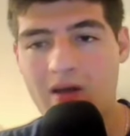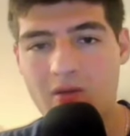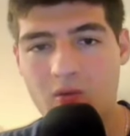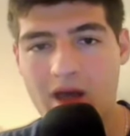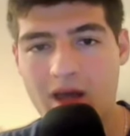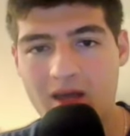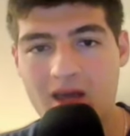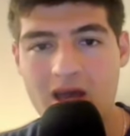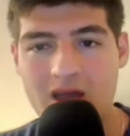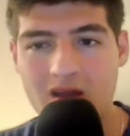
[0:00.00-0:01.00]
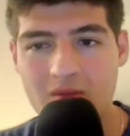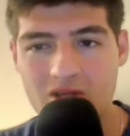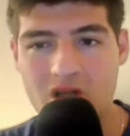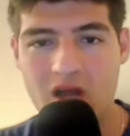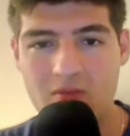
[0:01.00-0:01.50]
of the way, it would be
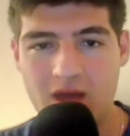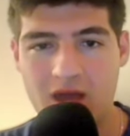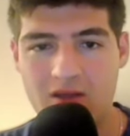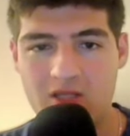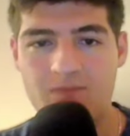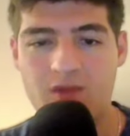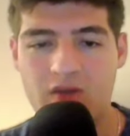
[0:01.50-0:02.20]
checkmate.